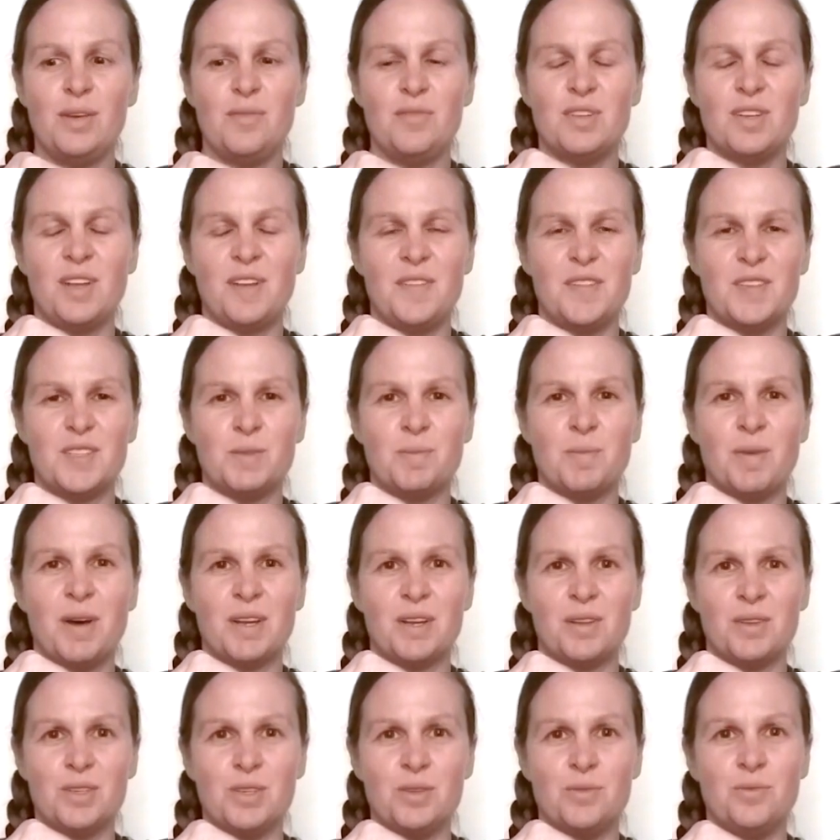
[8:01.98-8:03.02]
even on this
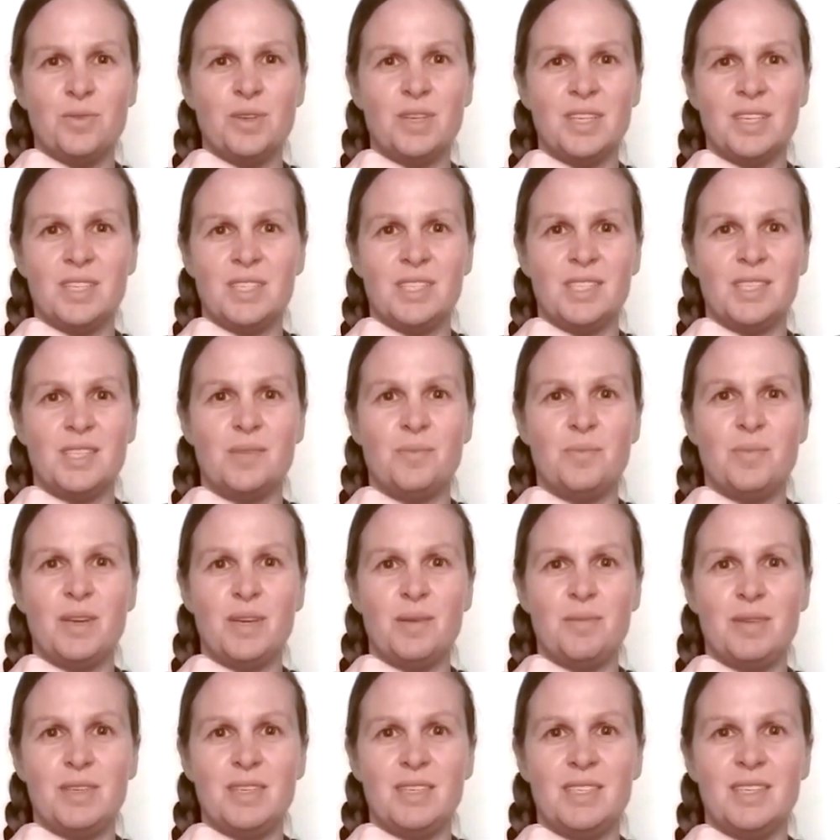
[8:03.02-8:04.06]
model, you really see the
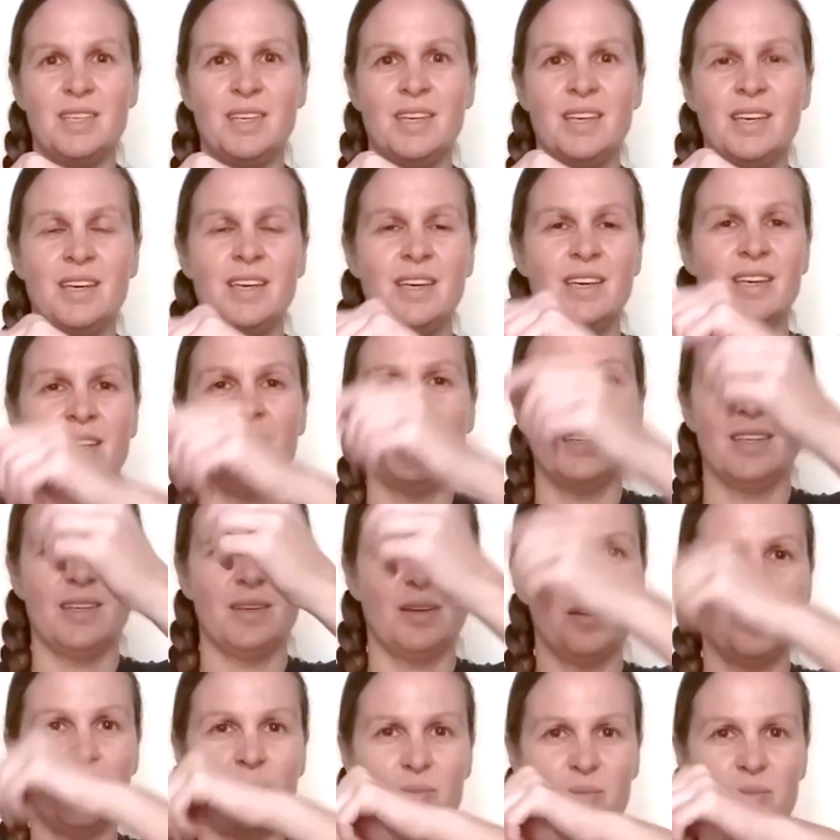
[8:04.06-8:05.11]
baby
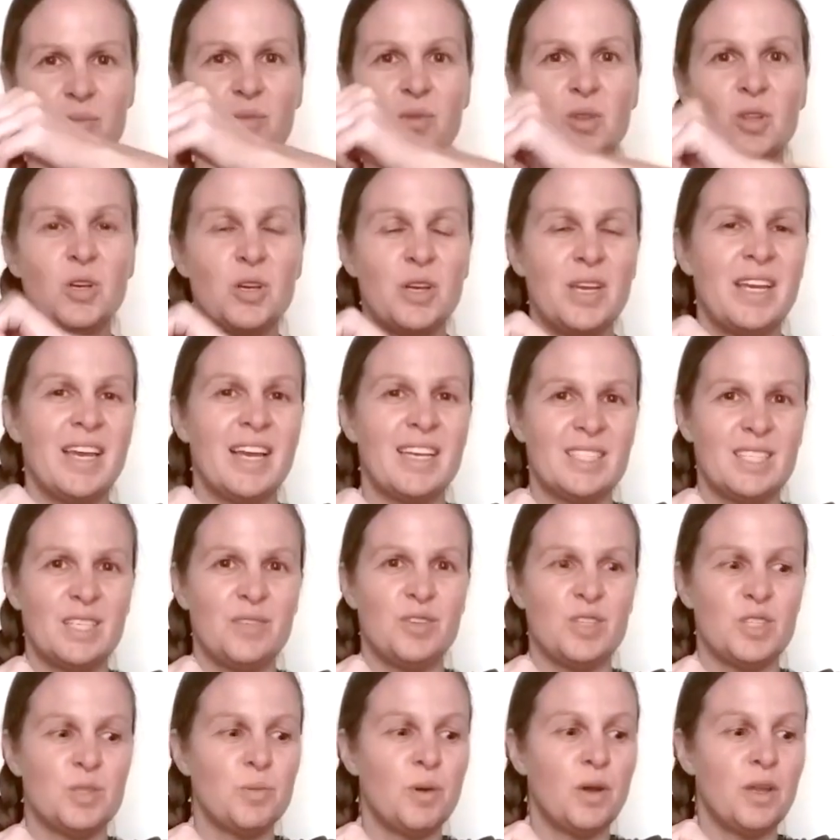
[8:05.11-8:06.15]
looking as
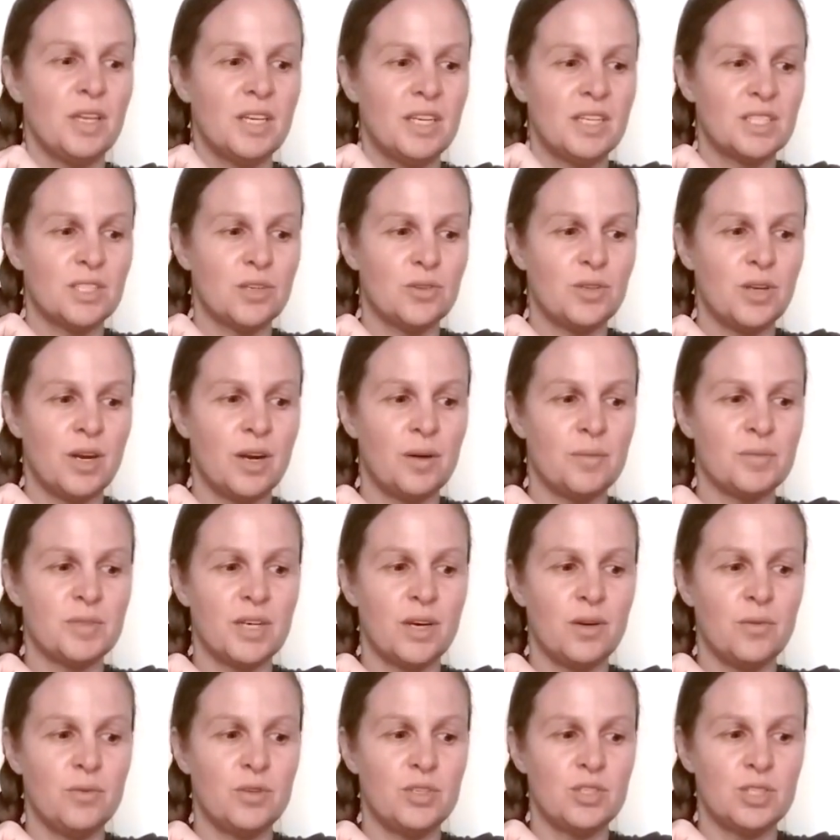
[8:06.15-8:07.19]
if it's pulling its own arms
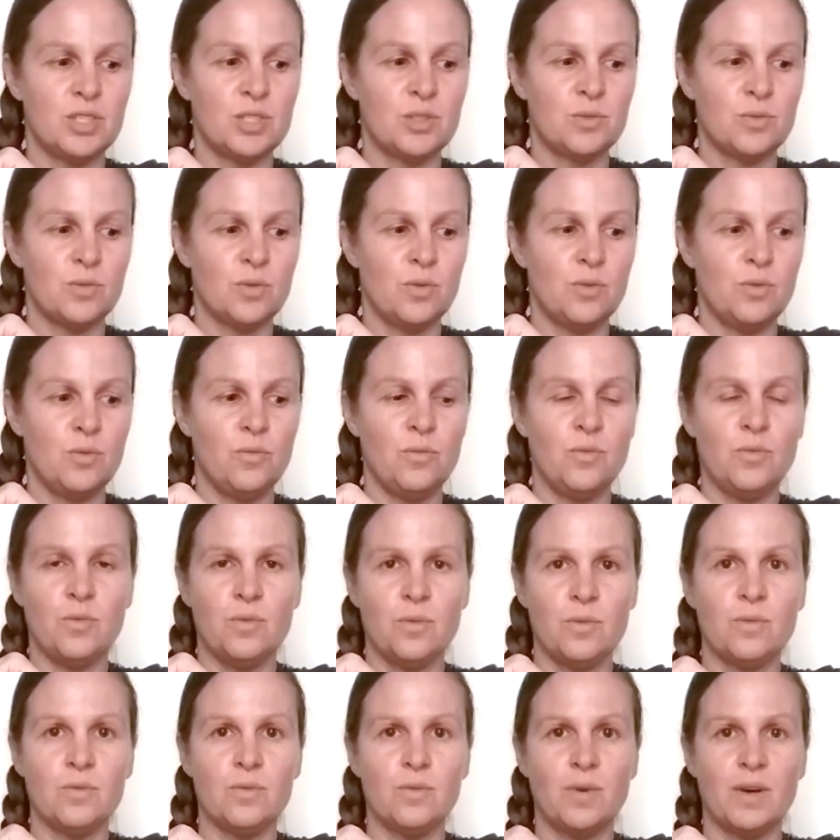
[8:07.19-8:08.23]
out, which is
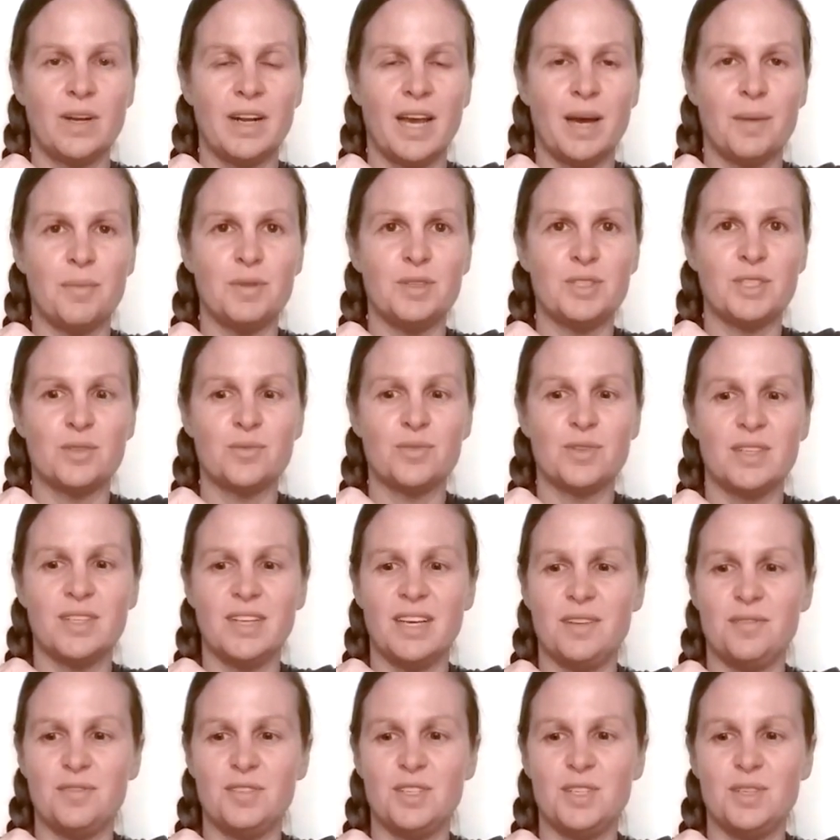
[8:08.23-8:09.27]
what happens in real
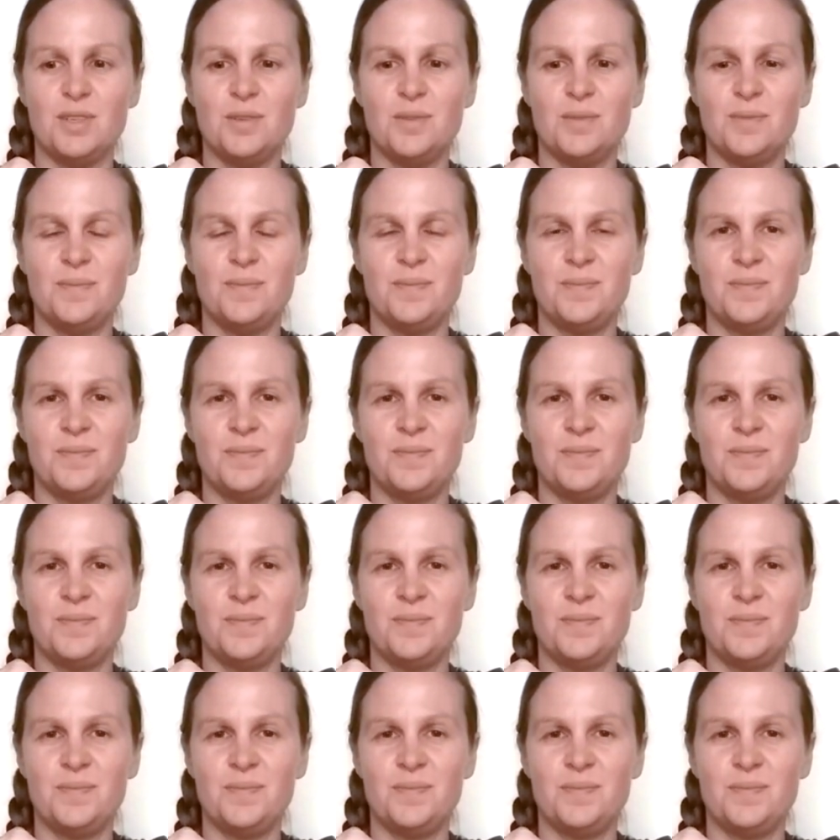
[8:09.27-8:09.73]
life too.